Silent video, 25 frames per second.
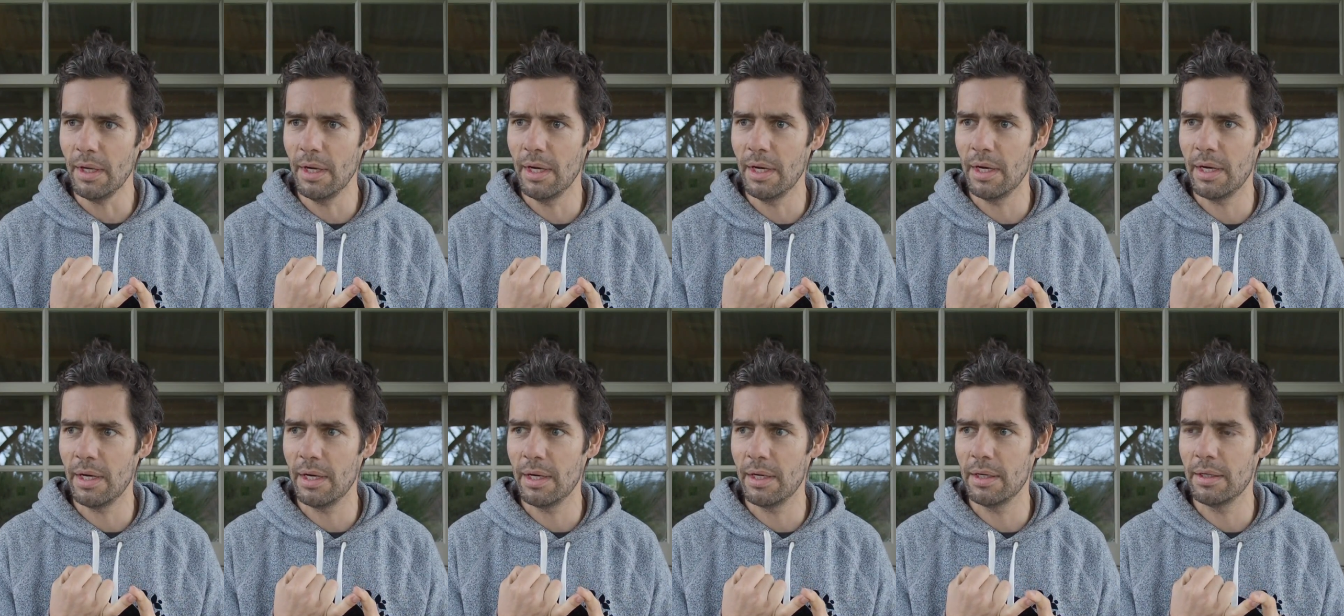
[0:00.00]

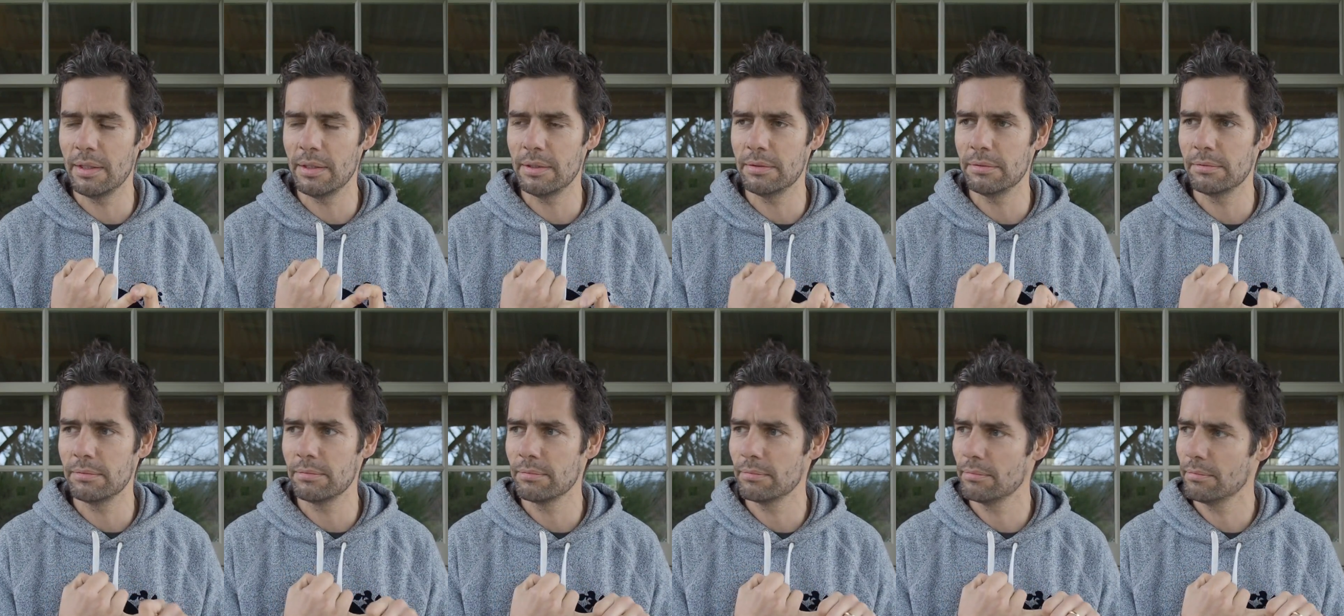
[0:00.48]
Uh,
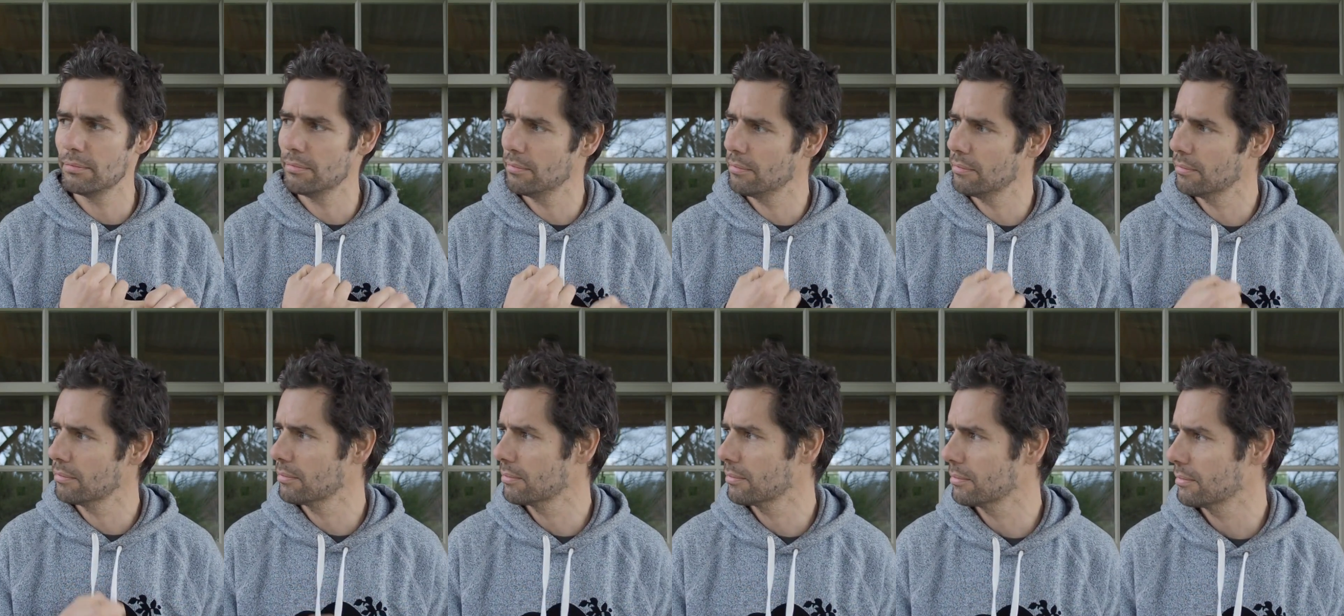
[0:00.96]

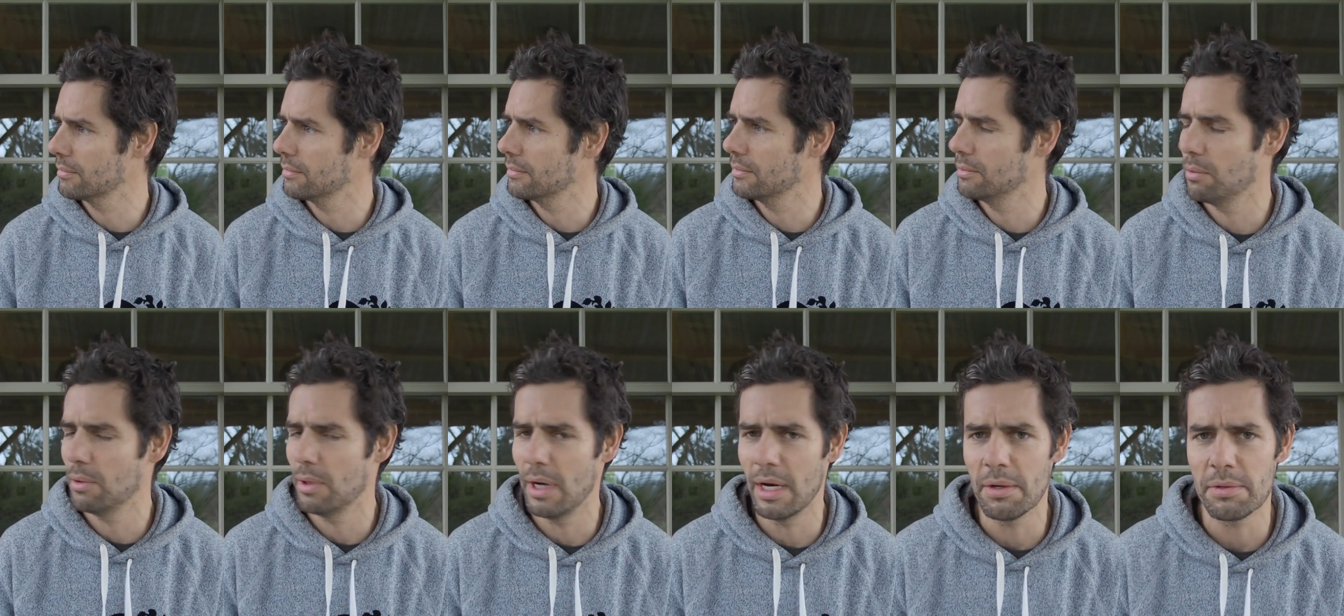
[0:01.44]

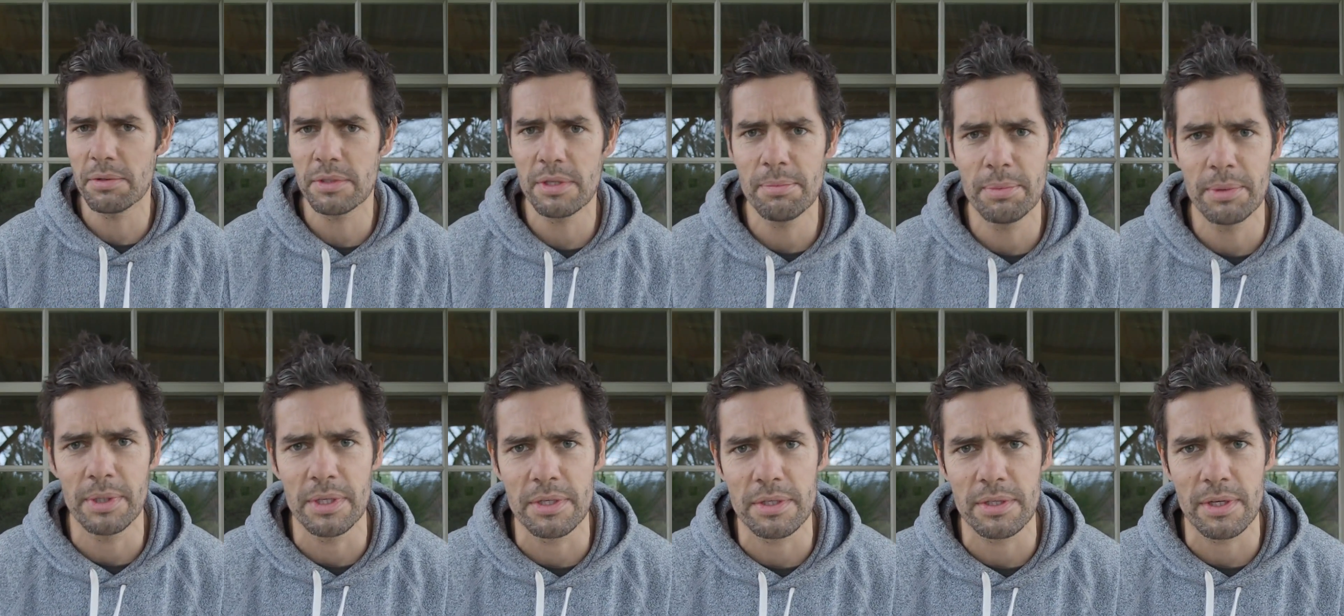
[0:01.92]
what else
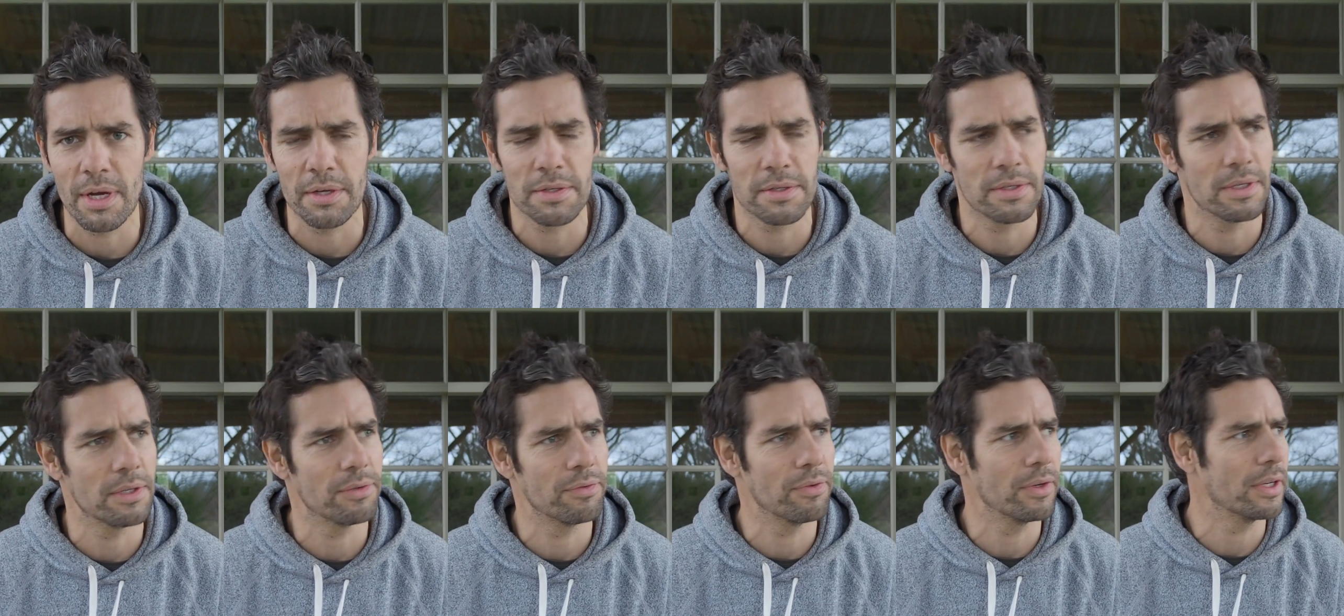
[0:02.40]
did we
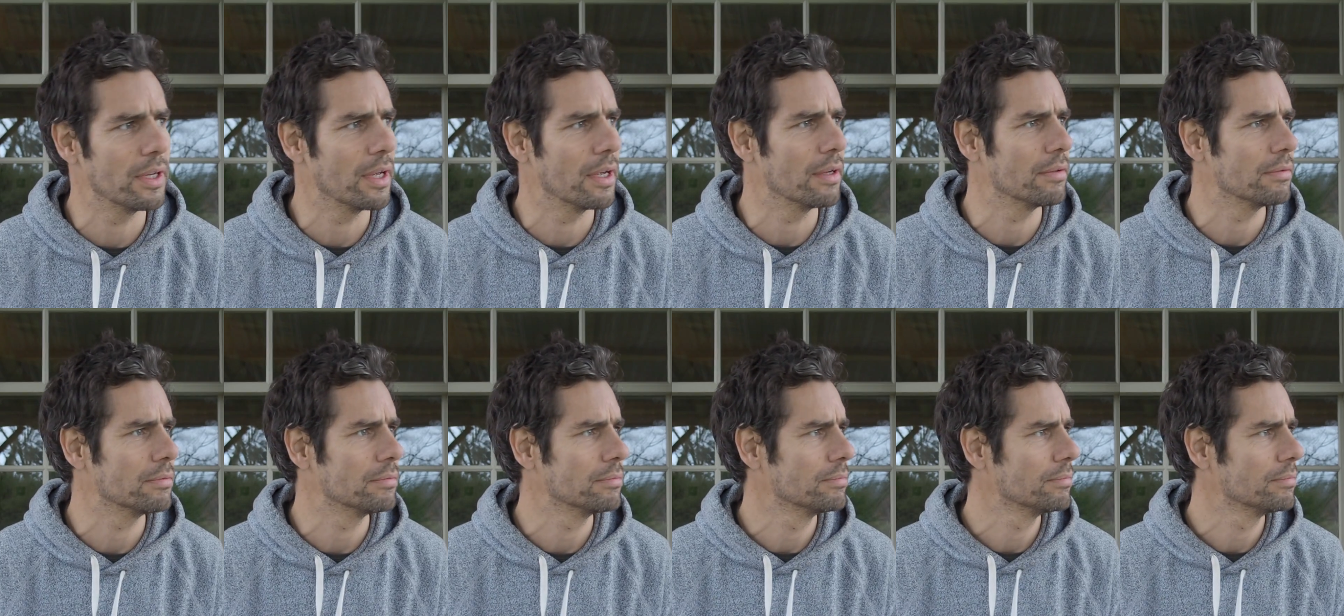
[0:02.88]
discuss in this video?